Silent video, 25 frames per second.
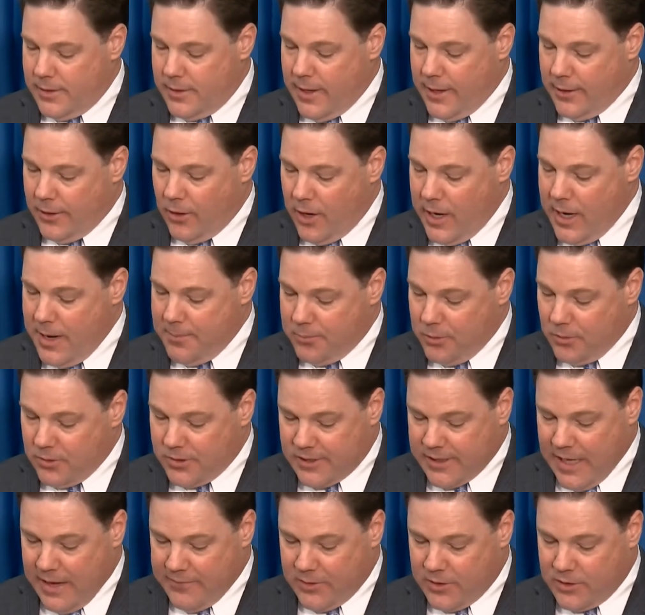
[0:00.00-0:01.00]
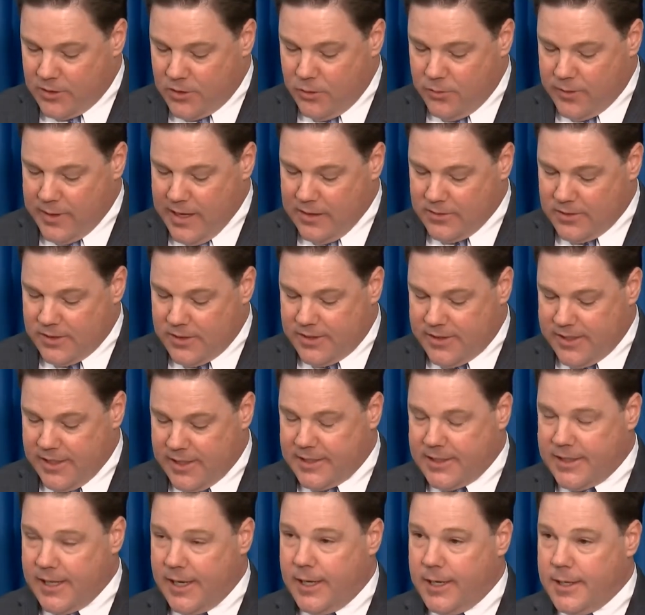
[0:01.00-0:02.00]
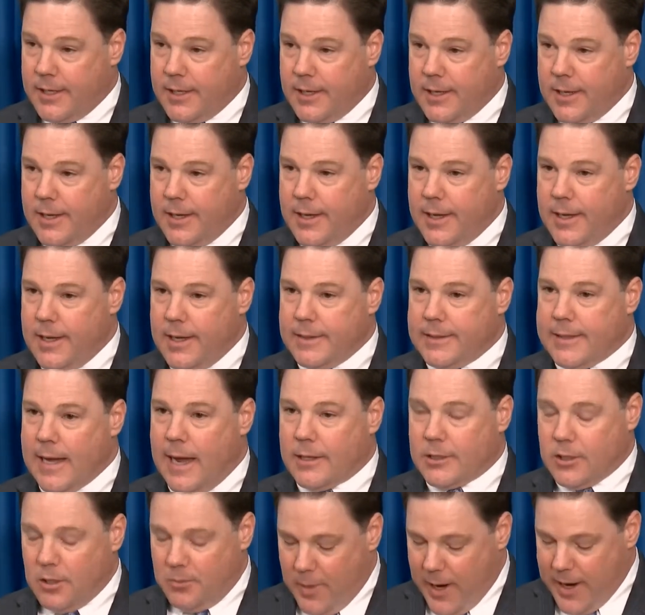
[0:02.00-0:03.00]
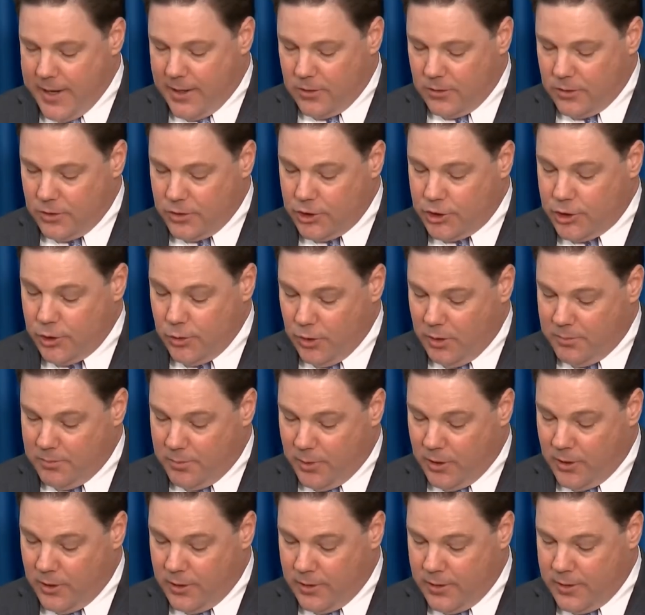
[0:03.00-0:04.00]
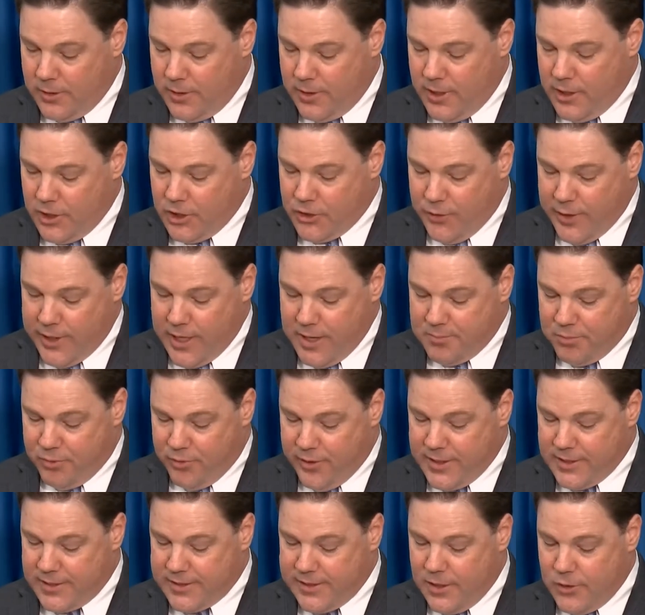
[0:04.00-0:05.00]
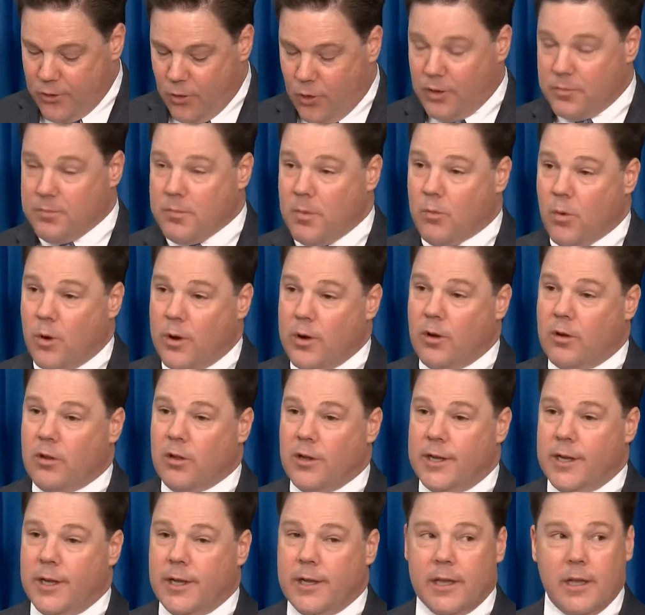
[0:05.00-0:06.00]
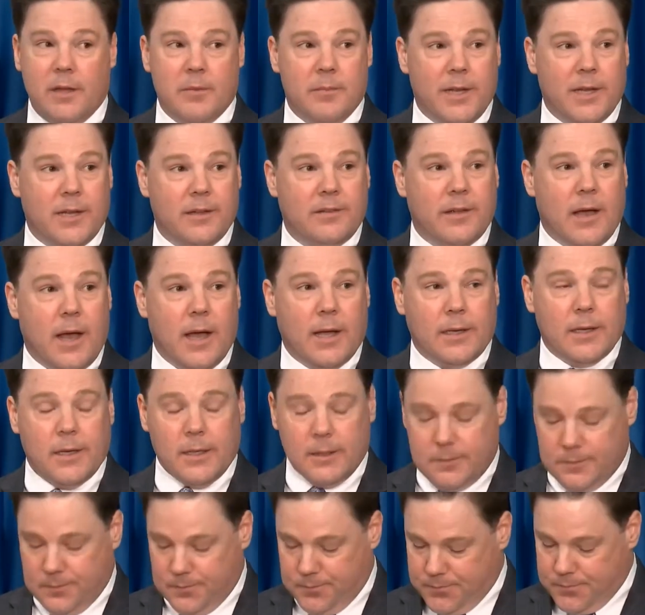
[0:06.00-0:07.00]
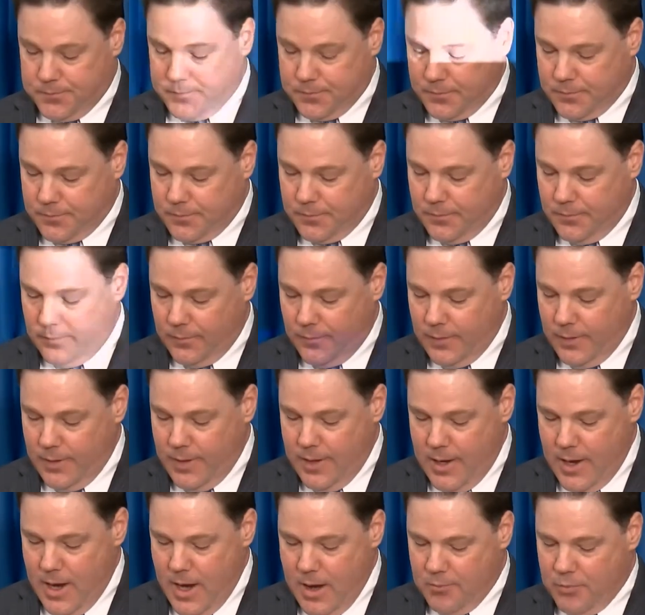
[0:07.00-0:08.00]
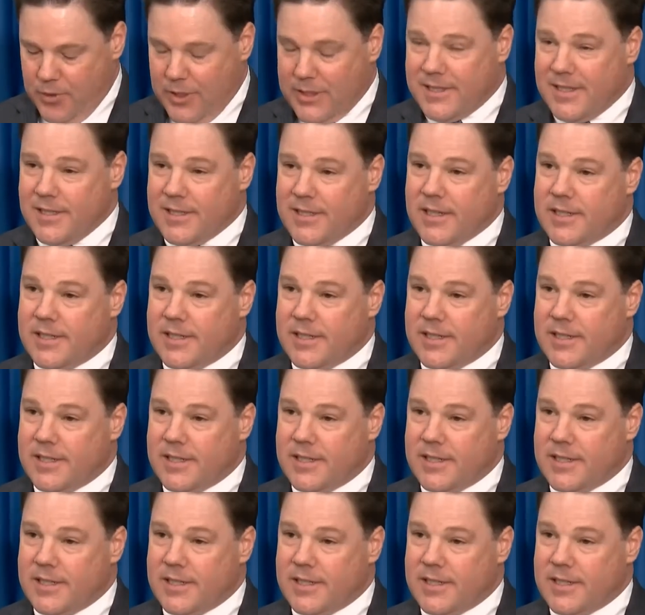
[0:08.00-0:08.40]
on April 7, 2016, Dr. Michael Schulenberg treated Prince at North Memorial Clinic in Minnetonka. Prince's